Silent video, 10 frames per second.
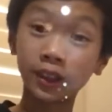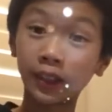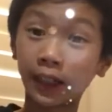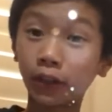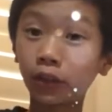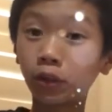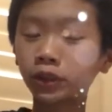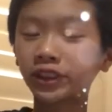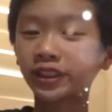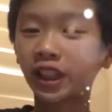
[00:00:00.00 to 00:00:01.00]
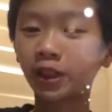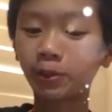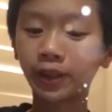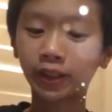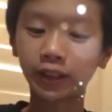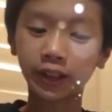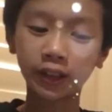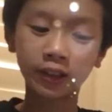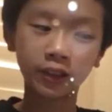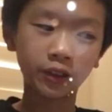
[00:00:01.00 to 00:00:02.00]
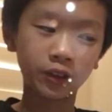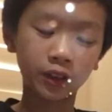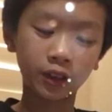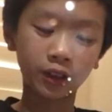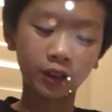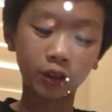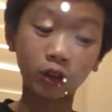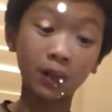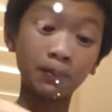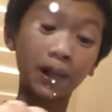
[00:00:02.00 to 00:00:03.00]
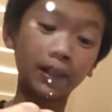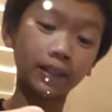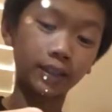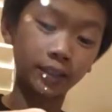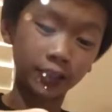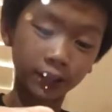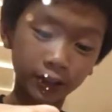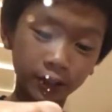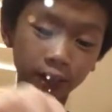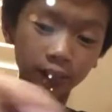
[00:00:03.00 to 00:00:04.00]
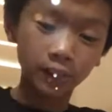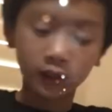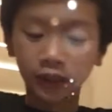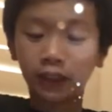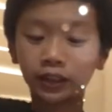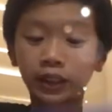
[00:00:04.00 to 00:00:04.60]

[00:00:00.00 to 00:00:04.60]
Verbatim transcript: I don't know what's inside because it is a grab bag and I was